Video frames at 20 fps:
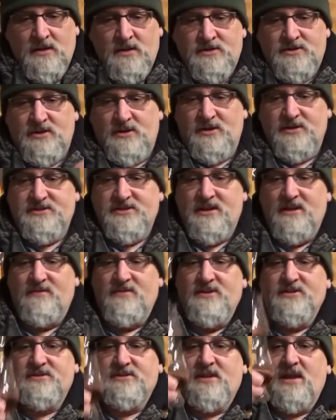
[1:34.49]
So let's give
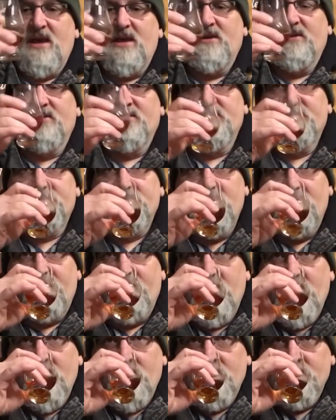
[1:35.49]
this guy a little sniff
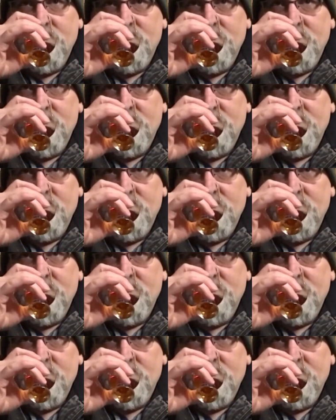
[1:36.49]
here.